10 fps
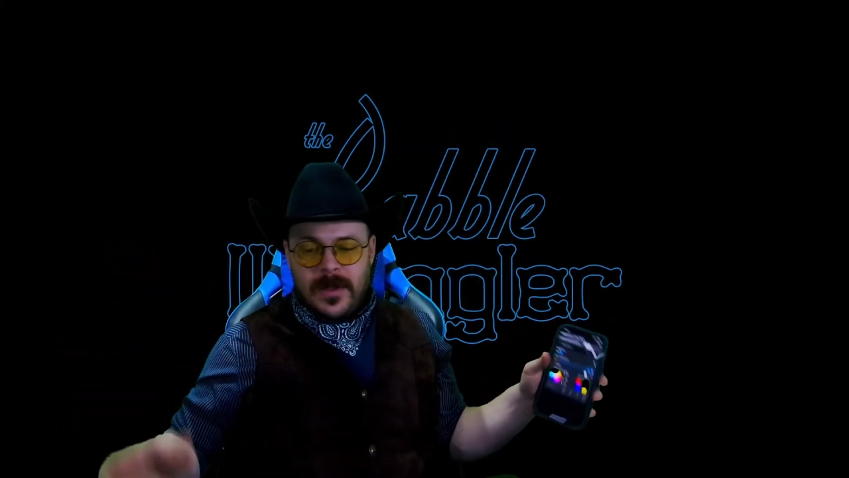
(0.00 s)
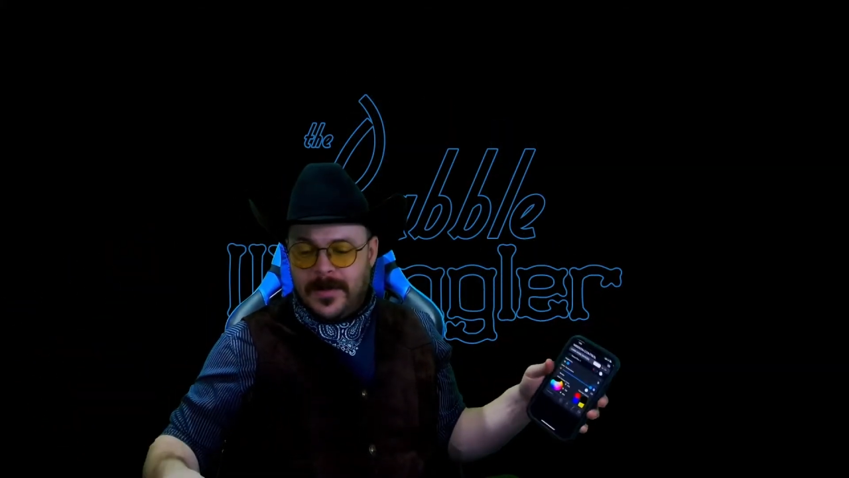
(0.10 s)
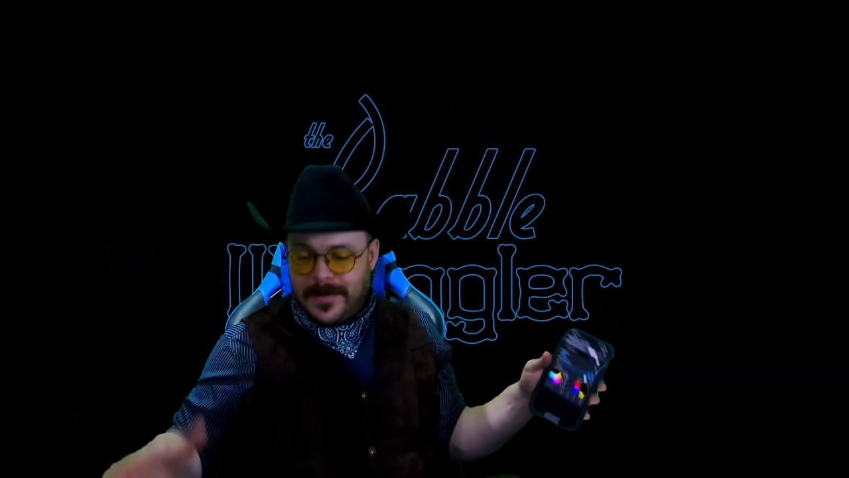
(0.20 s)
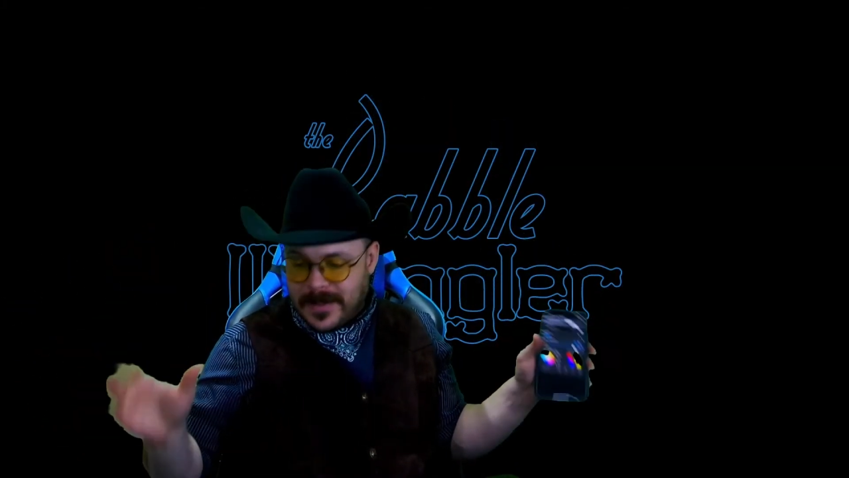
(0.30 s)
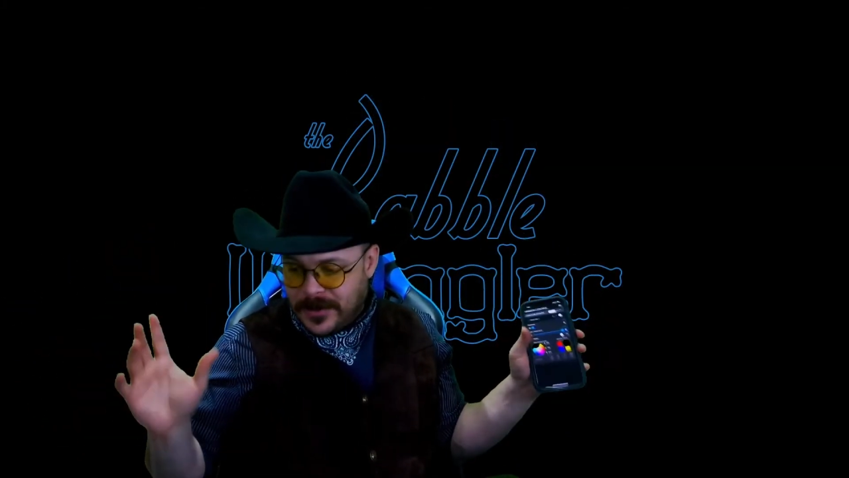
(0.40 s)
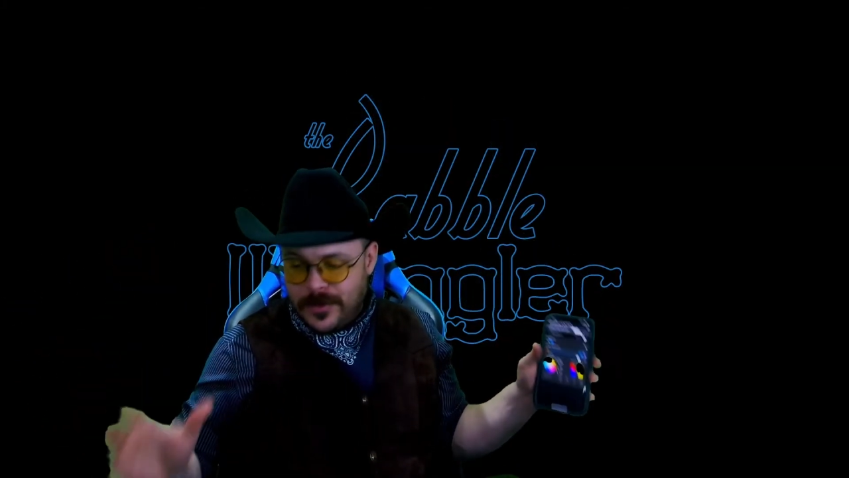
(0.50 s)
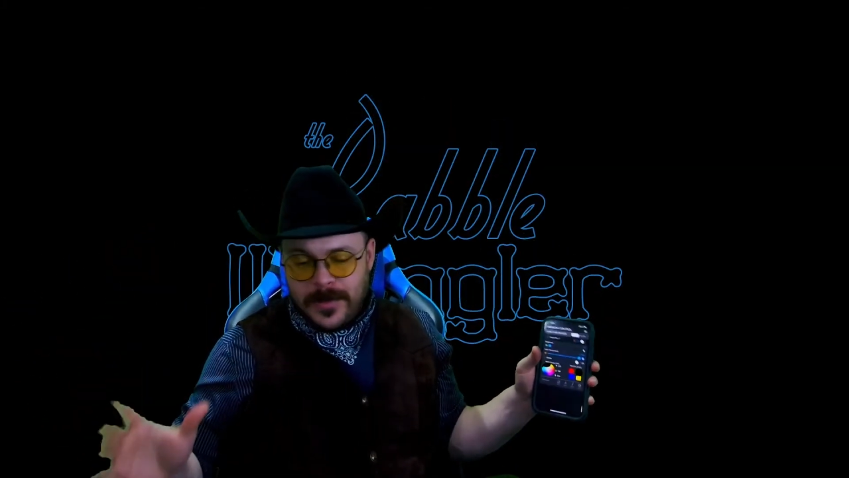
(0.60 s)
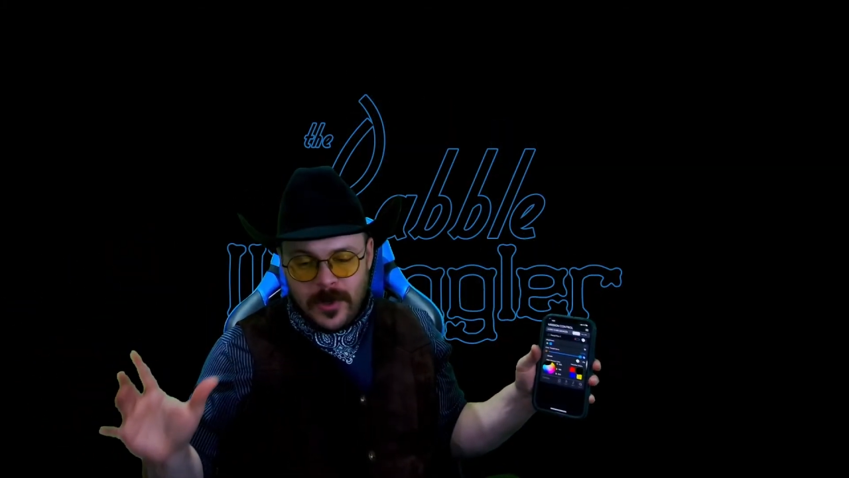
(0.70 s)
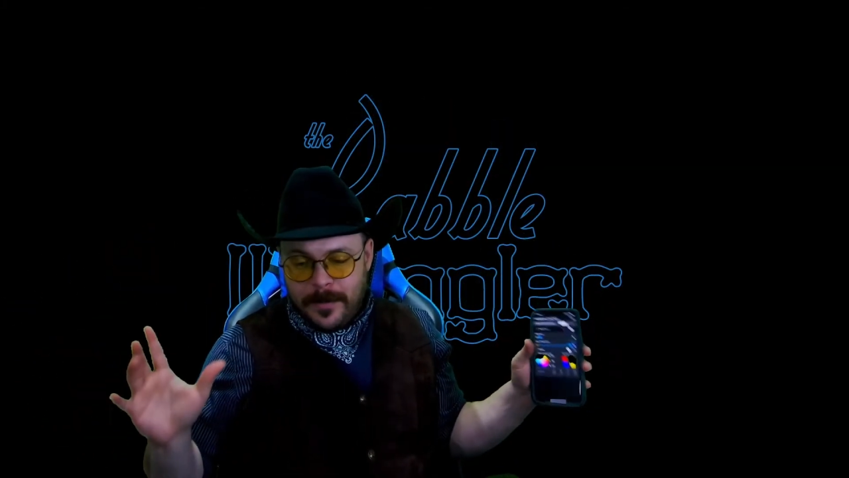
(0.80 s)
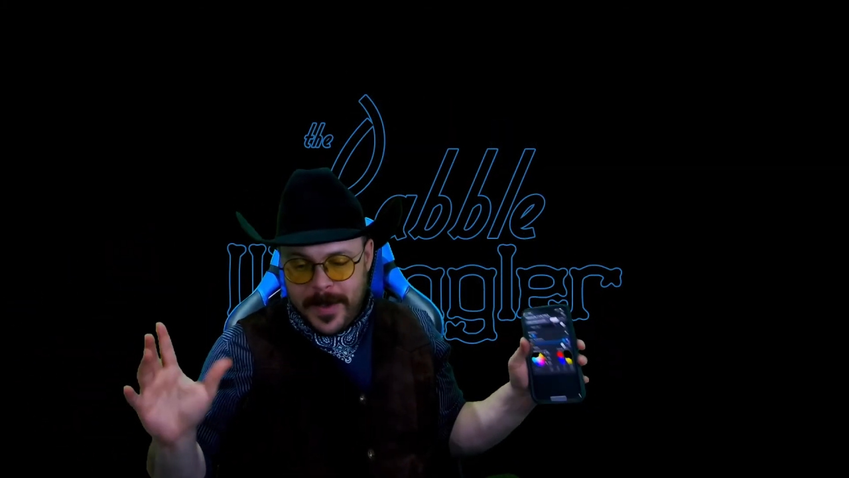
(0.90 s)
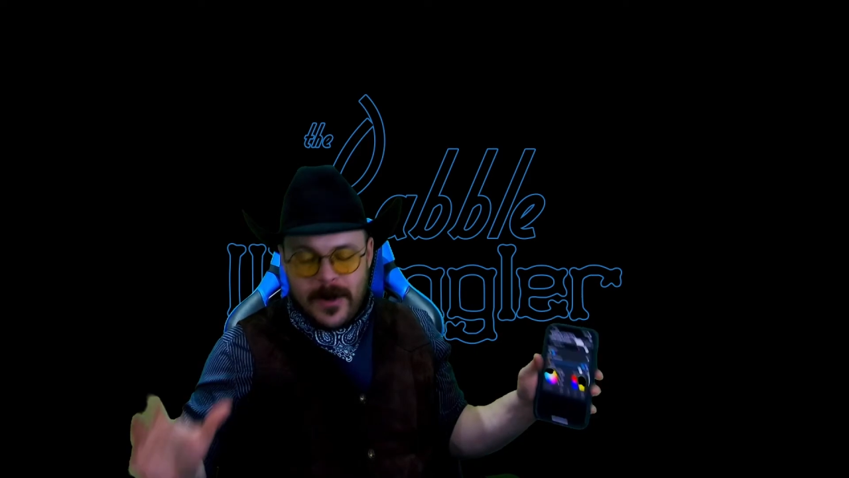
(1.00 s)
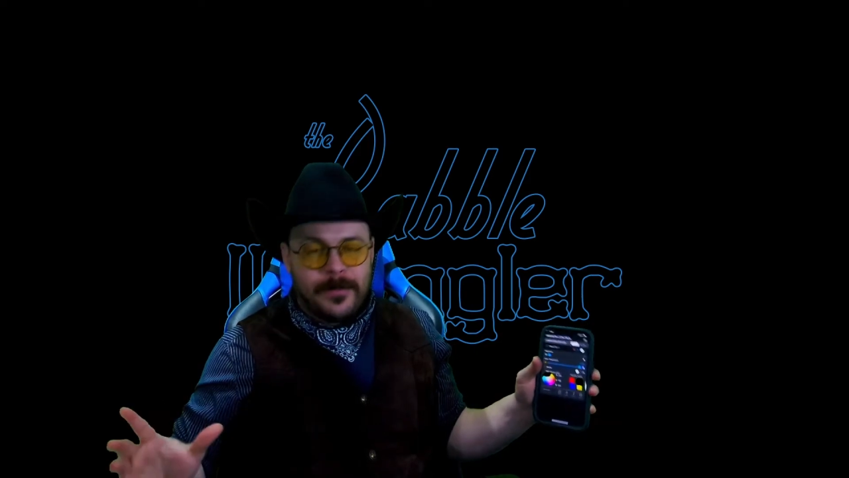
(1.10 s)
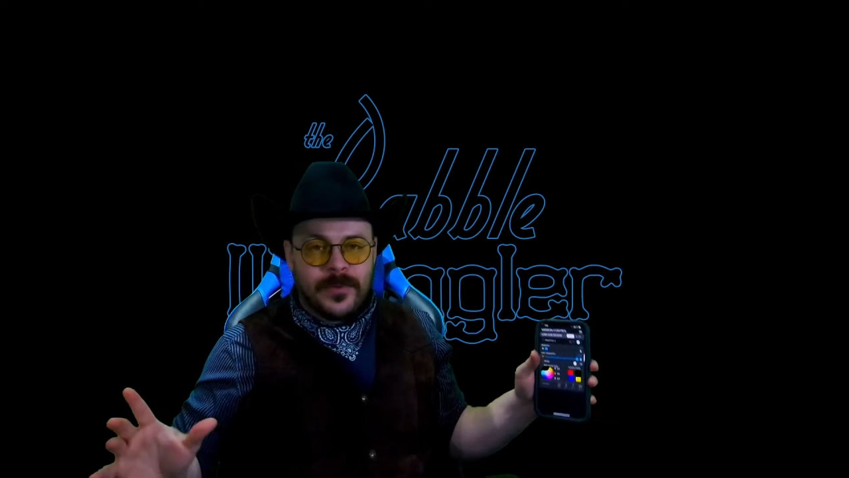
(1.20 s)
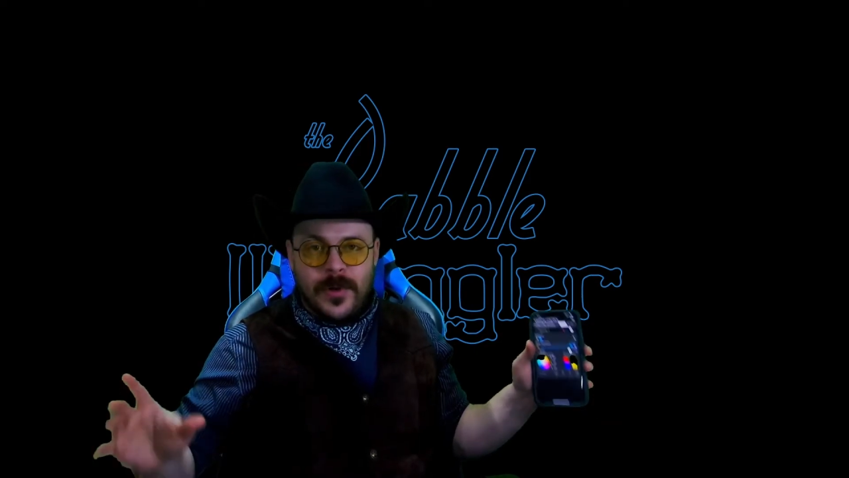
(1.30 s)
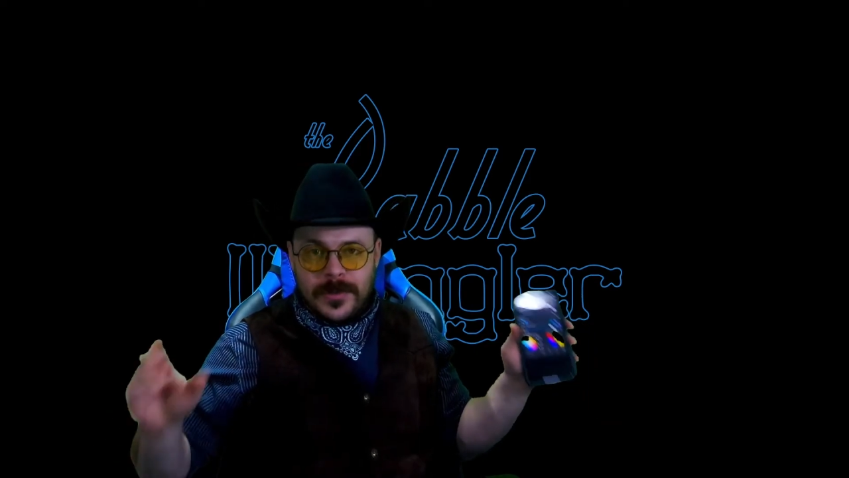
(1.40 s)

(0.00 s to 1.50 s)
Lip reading: the Lume Cube Panel Pro is